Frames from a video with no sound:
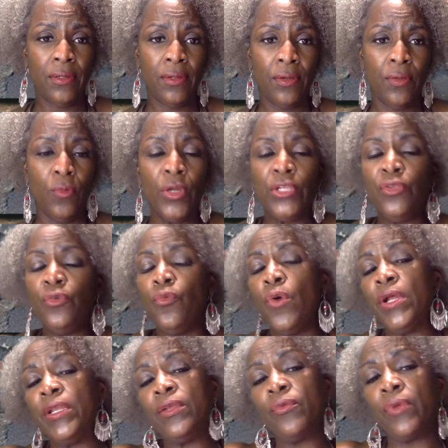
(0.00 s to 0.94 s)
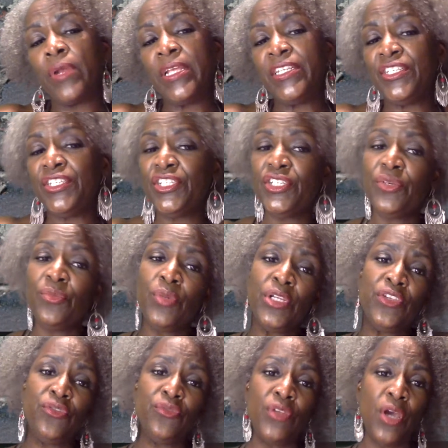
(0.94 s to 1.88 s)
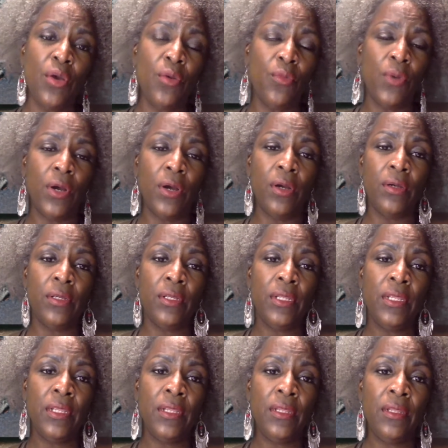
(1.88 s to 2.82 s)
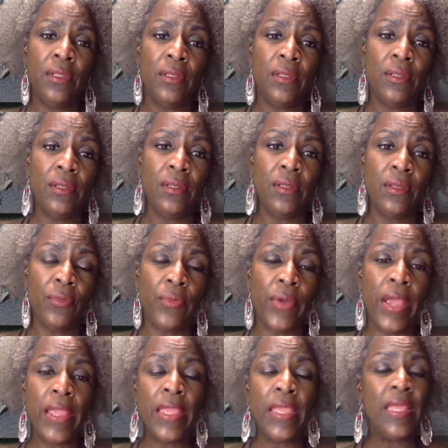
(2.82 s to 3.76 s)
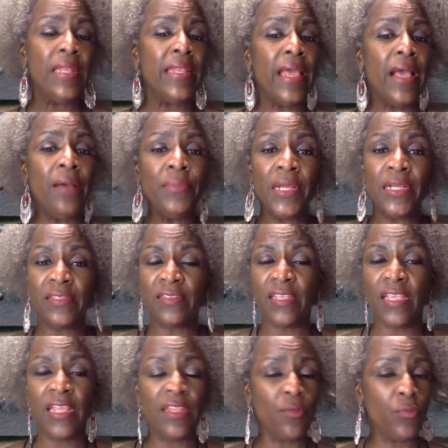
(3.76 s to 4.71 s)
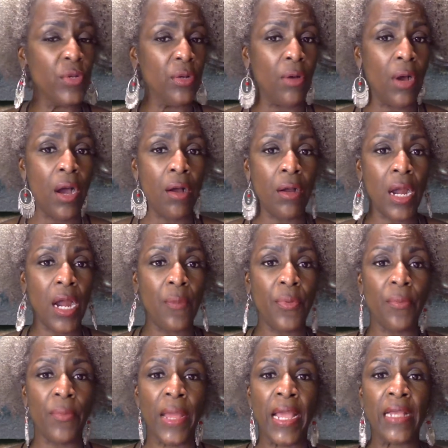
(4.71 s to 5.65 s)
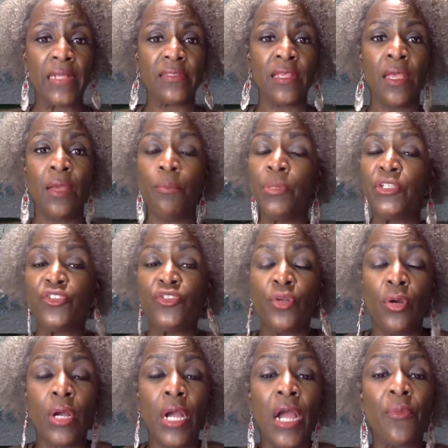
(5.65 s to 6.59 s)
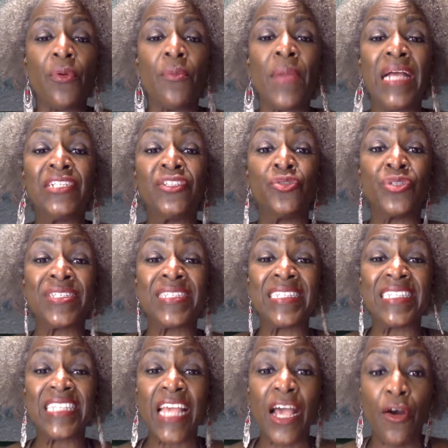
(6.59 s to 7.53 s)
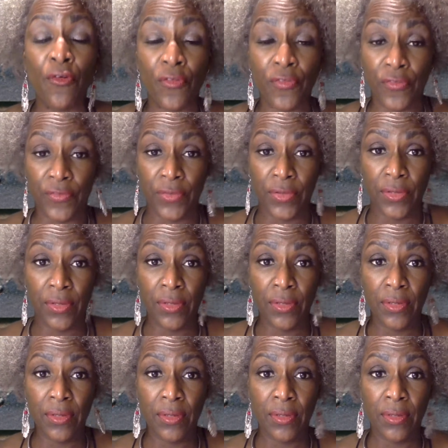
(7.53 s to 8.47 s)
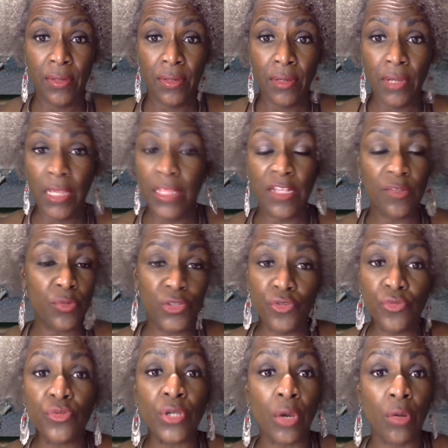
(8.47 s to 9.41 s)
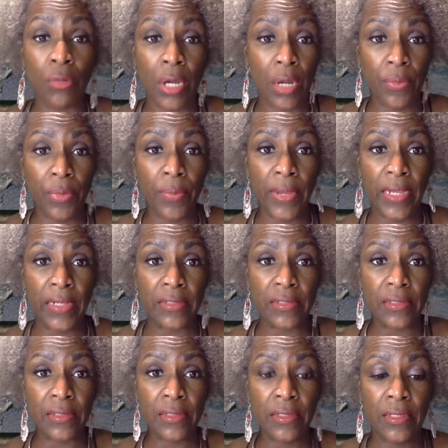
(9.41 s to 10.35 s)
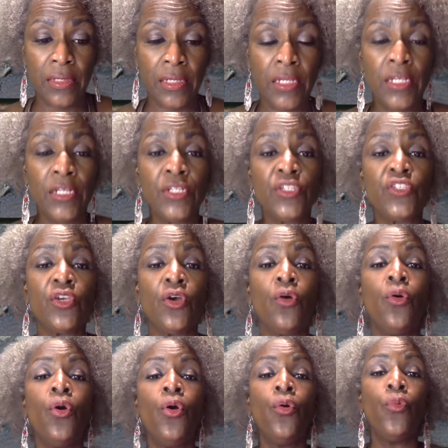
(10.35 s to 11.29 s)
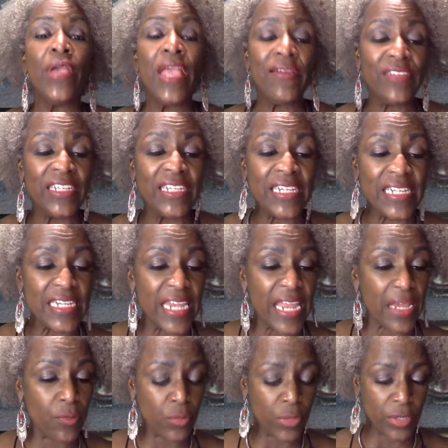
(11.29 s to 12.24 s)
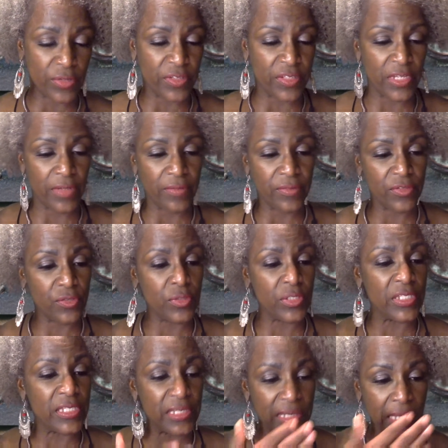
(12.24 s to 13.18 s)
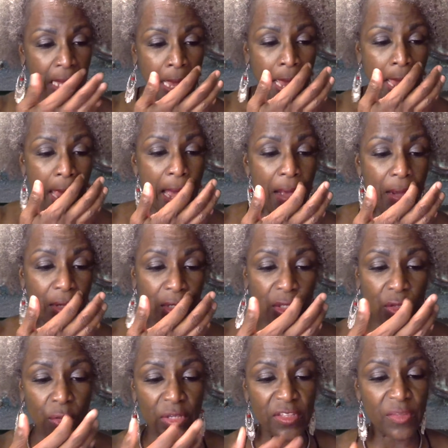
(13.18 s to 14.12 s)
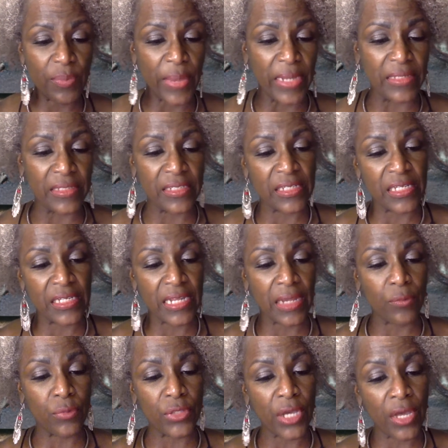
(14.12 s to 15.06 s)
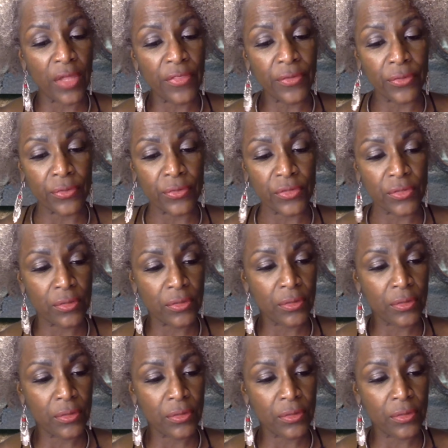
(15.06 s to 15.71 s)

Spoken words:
What you want in a relationship, what you don't want. All right? Now, I'm not saying that we don't all compromise, but you don't compromise yourself. Okay, that's what you don't compromise. So we have to connect with ourselves. So it says, how can you expect to connect with others